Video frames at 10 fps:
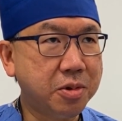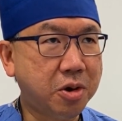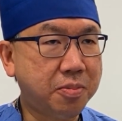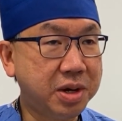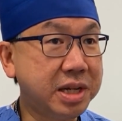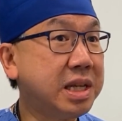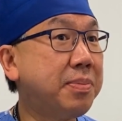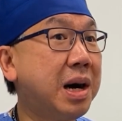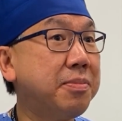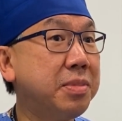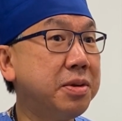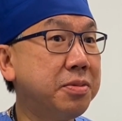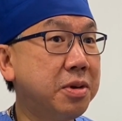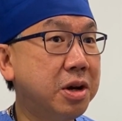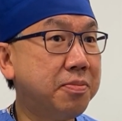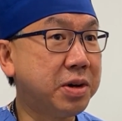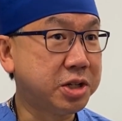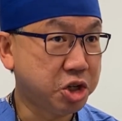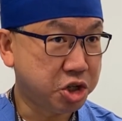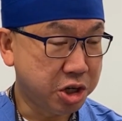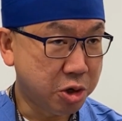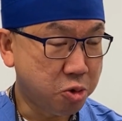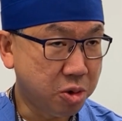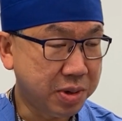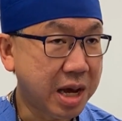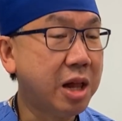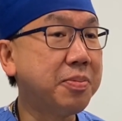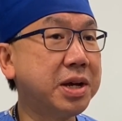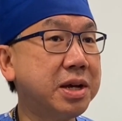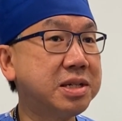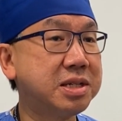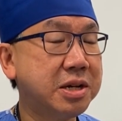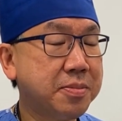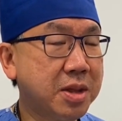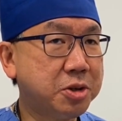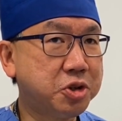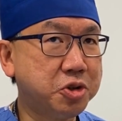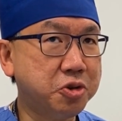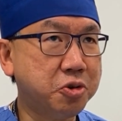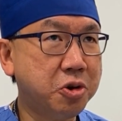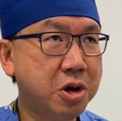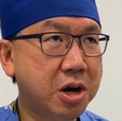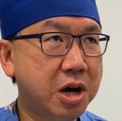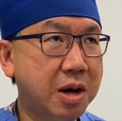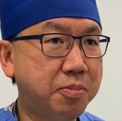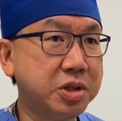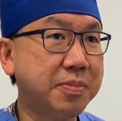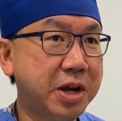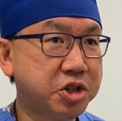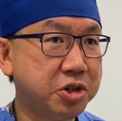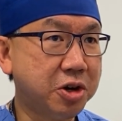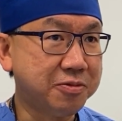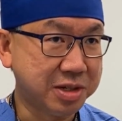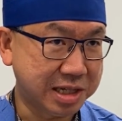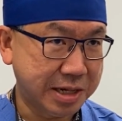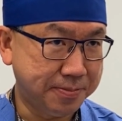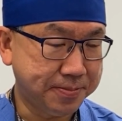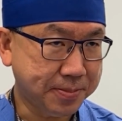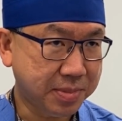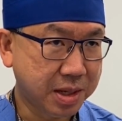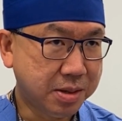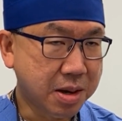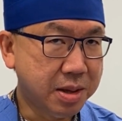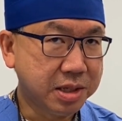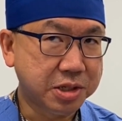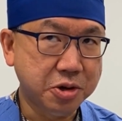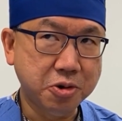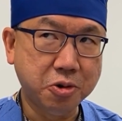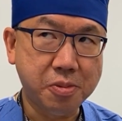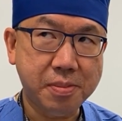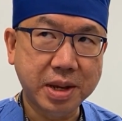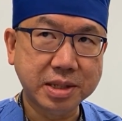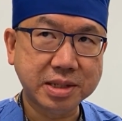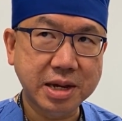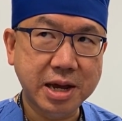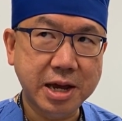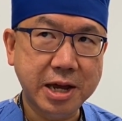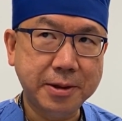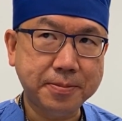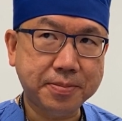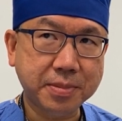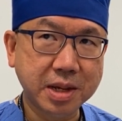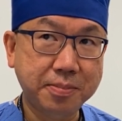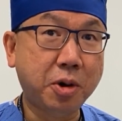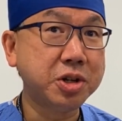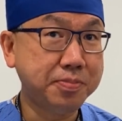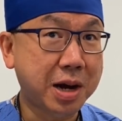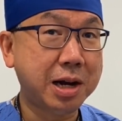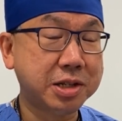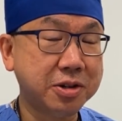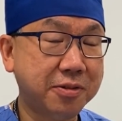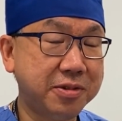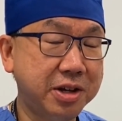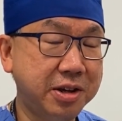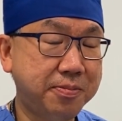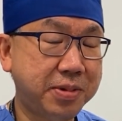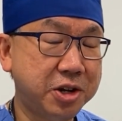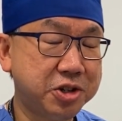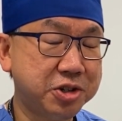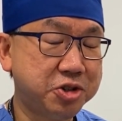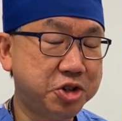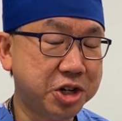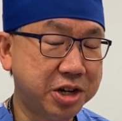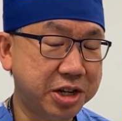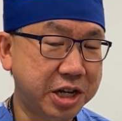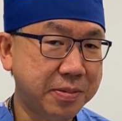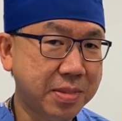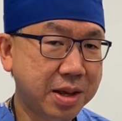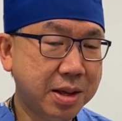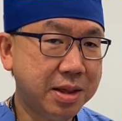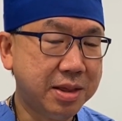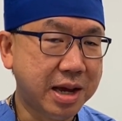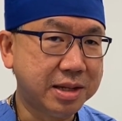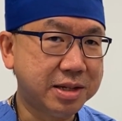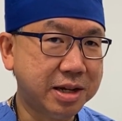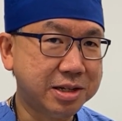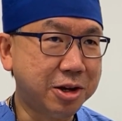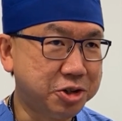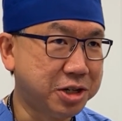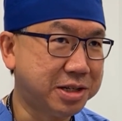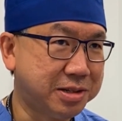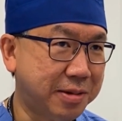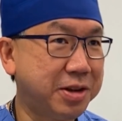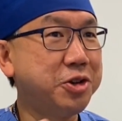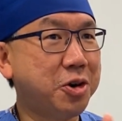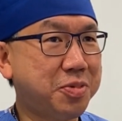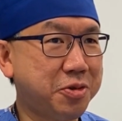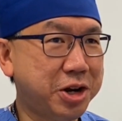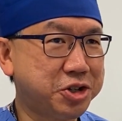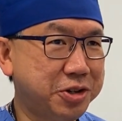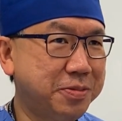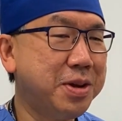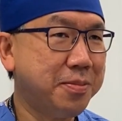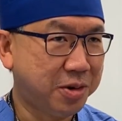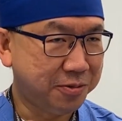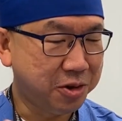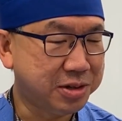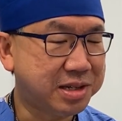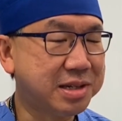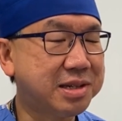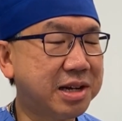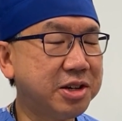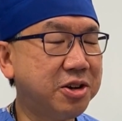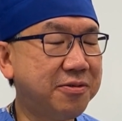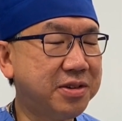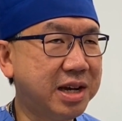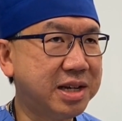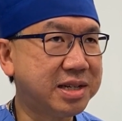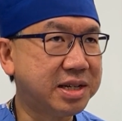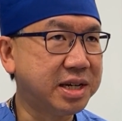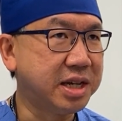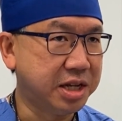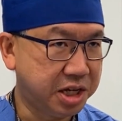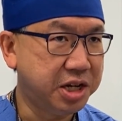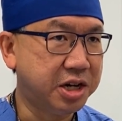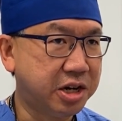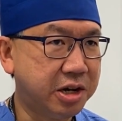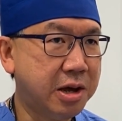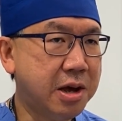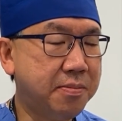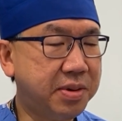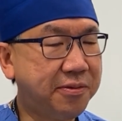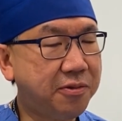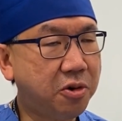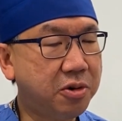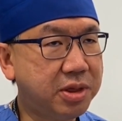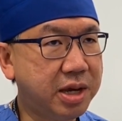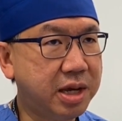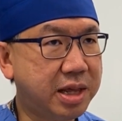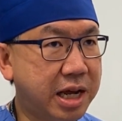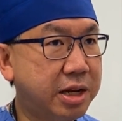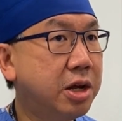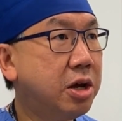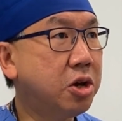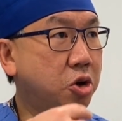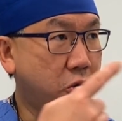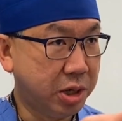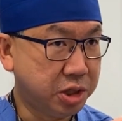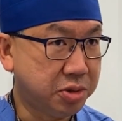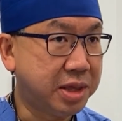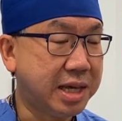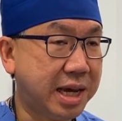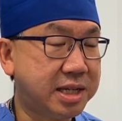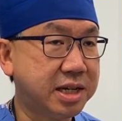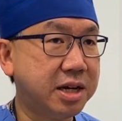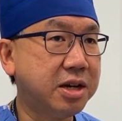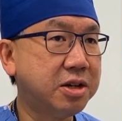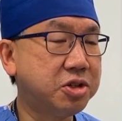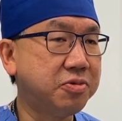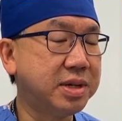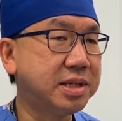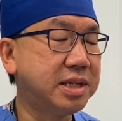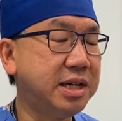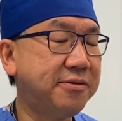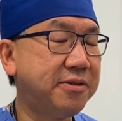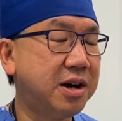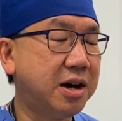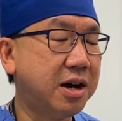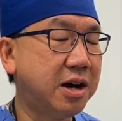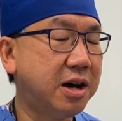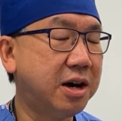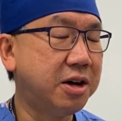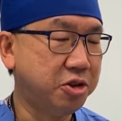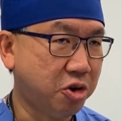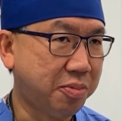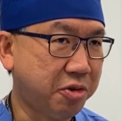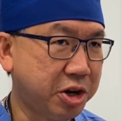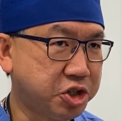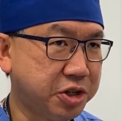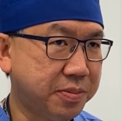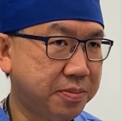operating department practitioner who will be helping us to put the patient off to sleep. So it's an important part of the patient's journey that it's not just having the operation, but of course starting off the anesthetic in here before they then go into theatre to receive the operation.